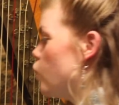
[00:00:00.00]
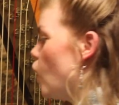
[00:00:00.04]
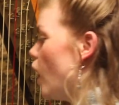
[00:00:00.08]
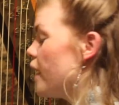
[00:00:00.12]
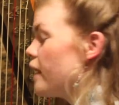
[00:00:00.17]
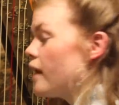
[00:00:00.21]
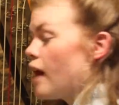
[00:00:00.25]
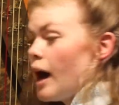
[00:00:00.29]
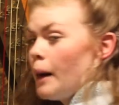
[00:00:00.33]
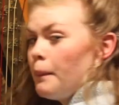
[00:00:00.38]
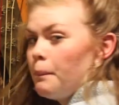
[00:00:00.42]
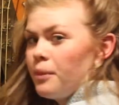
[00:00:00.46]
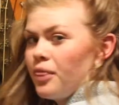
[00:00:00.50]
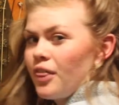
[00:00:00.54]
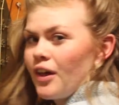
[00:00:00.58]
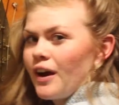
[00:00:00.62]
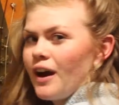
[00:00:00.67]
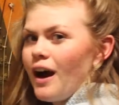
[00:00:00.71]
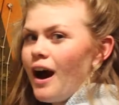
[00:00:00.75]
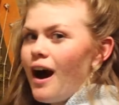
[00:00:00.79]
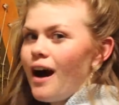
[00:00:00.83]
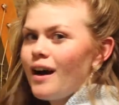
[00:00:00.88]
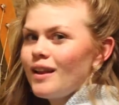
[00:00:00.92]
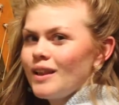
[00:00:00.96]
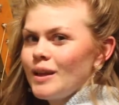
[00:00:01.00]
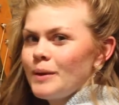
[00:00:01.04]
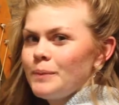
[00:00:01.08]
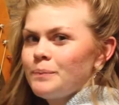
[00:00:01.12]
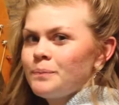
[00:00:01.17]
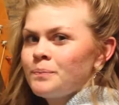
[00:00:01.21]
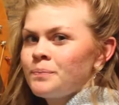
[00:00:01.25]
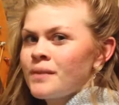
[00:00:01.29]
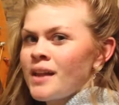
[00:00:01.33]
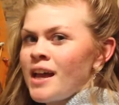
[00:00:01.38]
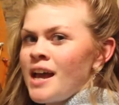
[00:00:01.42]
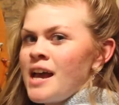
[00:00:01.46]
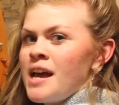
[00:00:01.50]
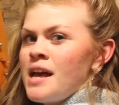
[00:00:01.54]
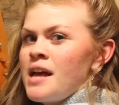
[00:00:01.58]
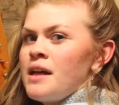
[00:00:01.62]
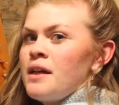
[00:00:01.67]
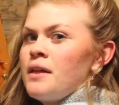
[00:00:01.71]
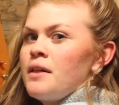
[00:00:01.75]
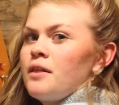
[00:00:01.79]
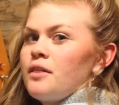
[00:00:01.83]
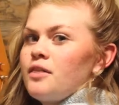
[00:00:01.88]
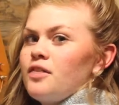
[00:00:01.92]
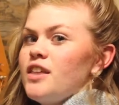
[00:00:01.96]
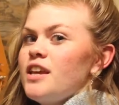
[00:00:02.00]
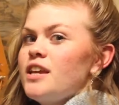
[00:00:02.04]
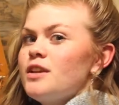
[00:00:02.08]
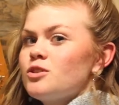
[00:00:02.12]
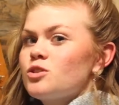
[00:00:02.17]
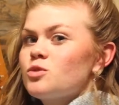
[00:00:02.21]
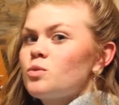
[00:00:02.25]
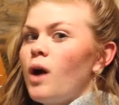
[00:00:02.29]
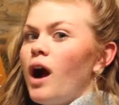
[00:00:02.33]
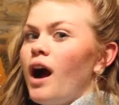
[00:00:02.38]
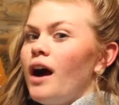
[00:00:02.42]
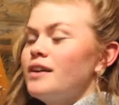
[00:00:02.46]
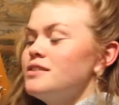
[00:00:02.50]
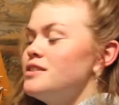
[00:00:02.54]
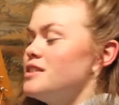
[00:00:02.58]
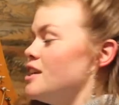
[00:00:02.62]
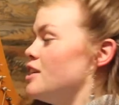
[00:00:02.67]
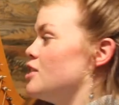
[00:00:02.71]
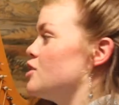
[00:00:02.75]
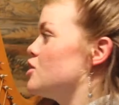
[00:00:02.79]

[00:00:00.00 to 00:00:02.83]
run up the column. These rods,